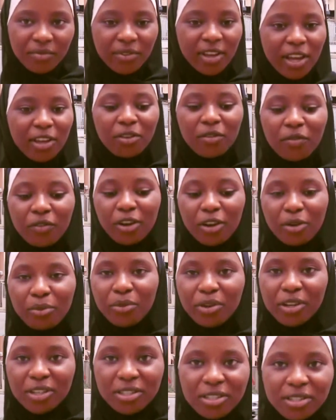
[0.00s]
Thank you very
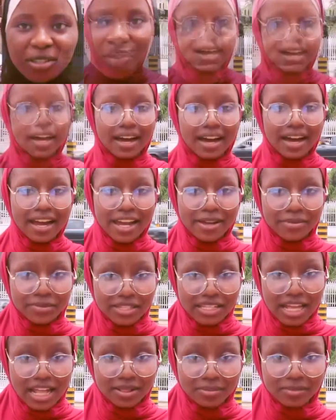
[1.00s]
much. I am
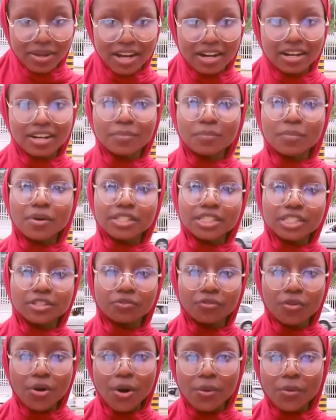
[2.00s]
Salma,
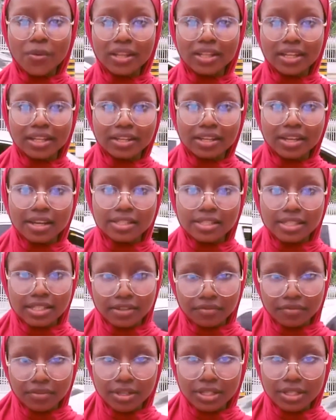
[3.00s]
reporting for Oweleketv